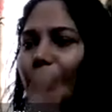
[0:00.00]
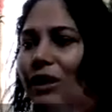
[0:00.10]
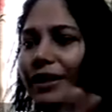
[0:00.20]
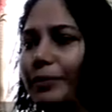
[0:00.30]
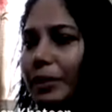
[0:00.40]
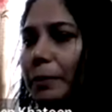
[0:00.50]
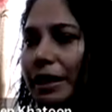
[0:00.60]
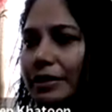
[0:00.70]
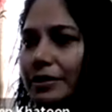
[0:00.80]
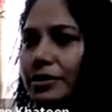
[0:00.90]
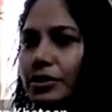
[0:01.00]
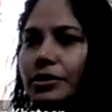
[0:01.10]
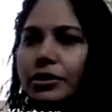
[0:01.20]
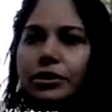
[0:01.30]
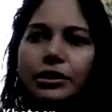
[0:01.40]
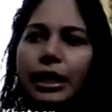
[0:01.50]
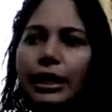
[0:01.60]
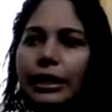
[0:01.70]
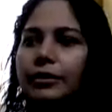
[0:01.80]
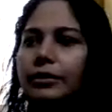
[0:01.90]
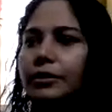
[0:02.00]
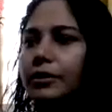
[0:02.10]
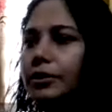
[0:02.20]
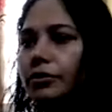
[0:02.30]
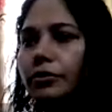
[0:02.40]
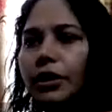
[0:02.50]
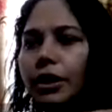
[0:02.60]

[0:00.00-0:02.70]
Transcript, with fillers: welcoming passengers and, uh, you know,